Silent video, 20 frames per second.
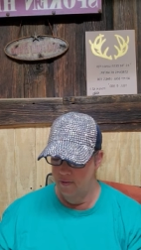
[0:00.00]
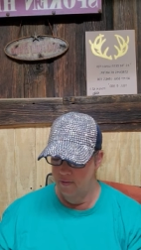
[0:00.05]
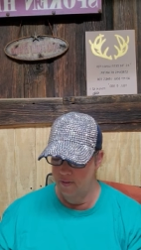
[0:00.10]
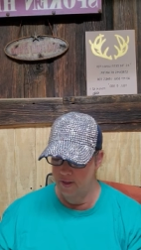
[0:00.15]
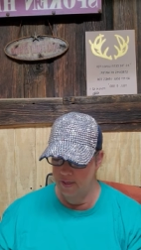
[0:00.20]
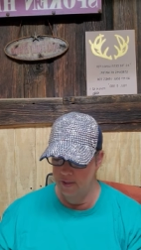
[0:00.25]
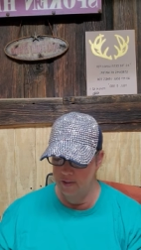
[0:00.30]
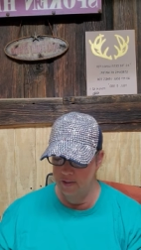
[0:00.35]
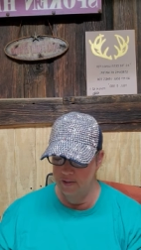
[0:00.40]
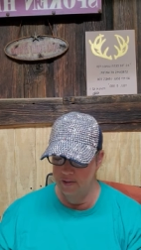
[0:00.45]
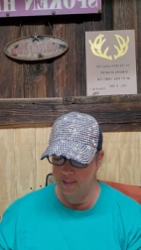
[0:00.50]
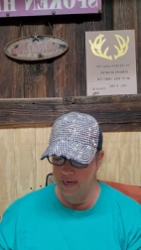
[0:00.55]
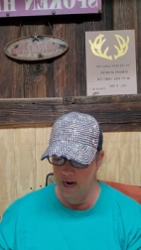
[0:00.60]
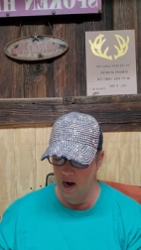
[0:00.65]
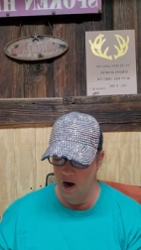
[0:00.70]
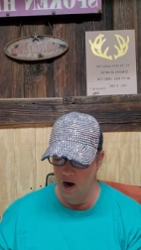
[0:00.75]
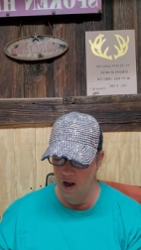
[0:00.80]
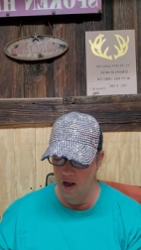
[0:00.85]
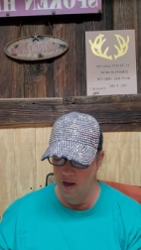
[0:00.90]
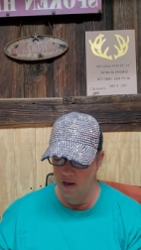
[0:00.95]
Then
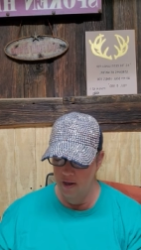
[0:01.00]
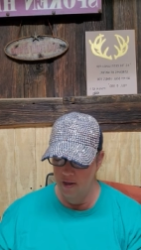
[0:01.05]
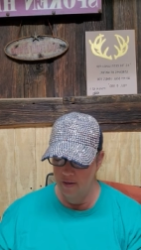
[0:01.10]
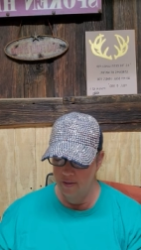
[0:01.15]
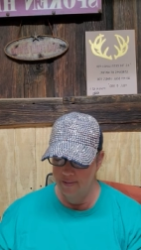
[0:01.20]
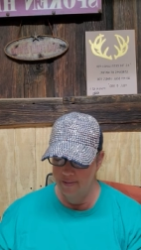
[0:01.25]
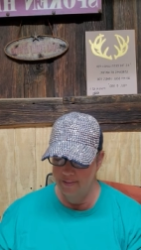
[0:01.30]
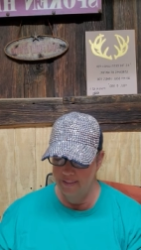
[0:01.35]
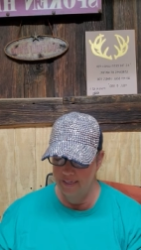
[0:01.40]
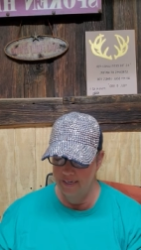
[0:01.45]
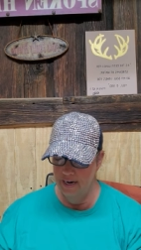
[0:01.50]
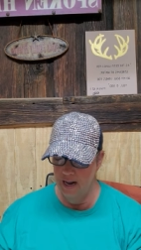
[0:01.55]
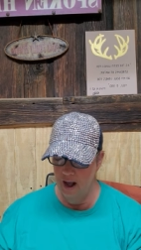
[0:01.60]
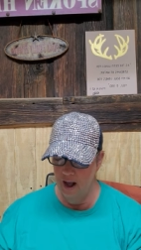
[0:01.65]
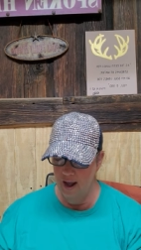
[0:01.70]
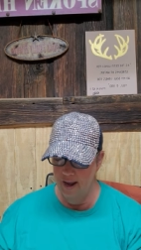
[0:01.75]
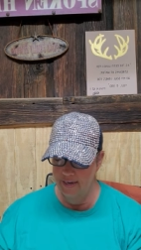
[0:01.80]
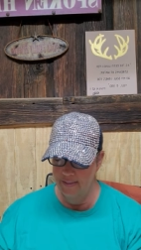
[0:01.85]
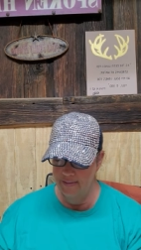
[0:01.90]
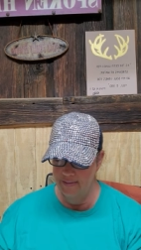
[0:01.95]
Sarah
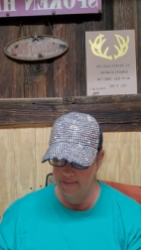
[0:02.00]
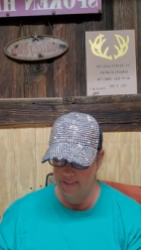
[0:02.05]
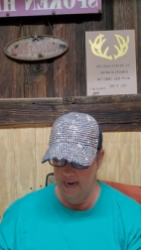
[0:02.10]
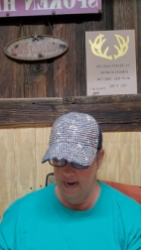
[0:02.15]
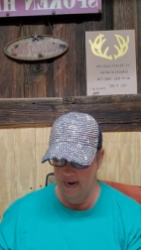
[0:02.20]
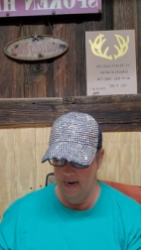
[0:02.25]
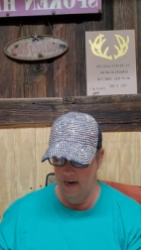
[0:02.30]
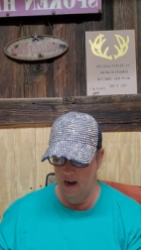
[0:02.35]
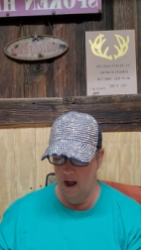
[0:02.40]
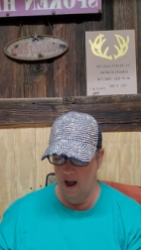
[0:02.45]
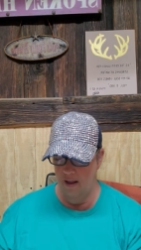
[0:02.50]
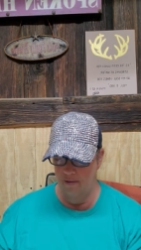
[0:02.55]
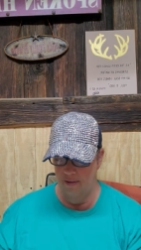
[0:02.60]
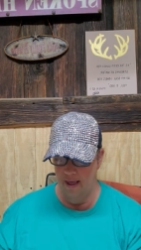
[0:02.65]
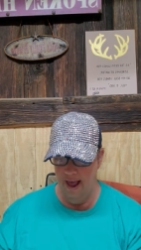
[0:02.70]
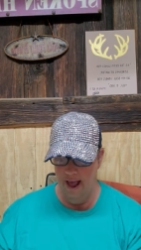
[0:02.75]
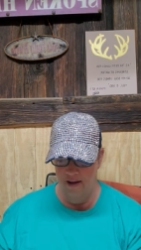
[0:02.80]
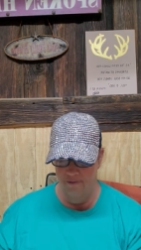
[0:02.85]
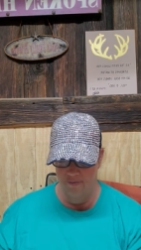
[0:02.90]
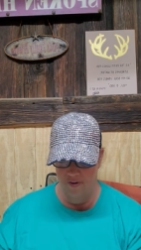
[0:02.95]
denied, saying, I
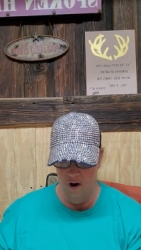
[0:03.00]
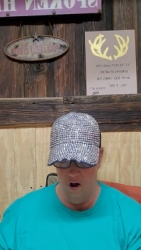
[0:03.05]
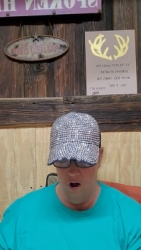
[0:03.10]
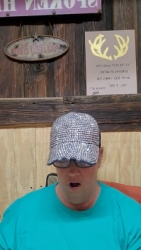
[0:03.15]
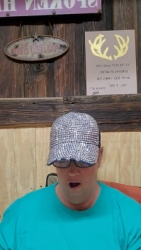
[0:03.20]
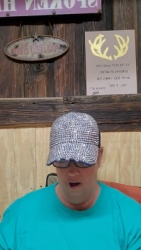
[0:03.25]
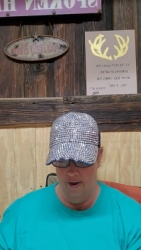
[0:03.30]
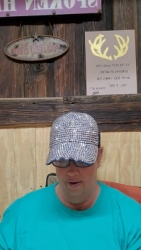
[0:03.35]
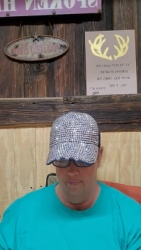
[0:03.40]
laugh not.